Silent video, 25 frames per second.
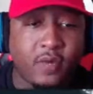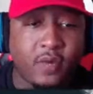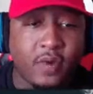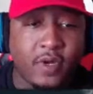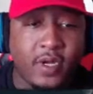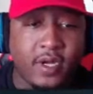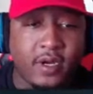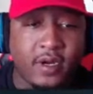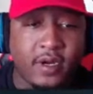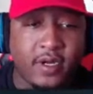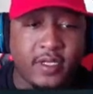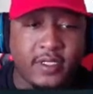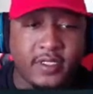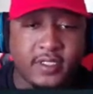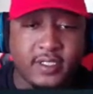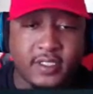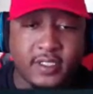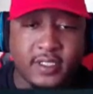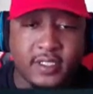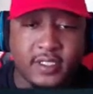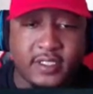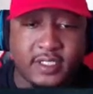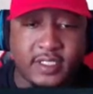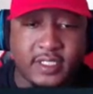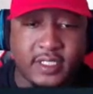Where is
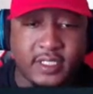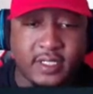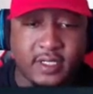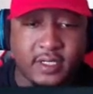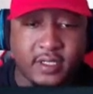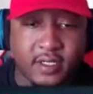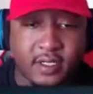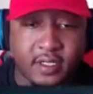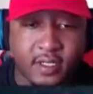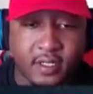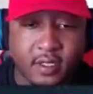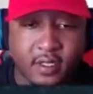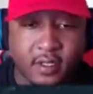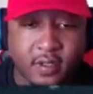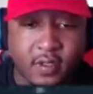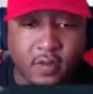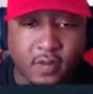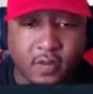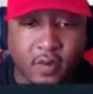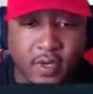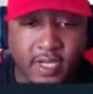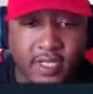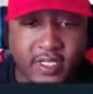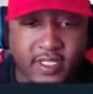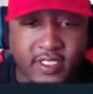this
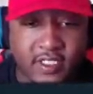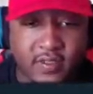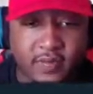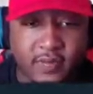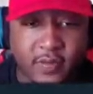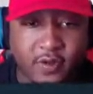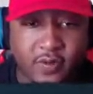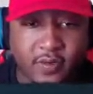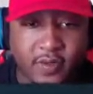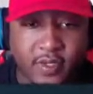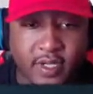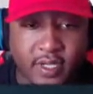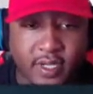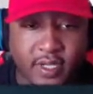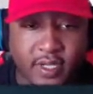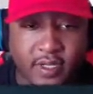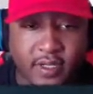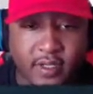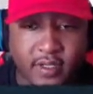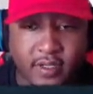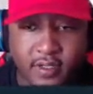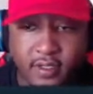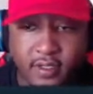white smoke at?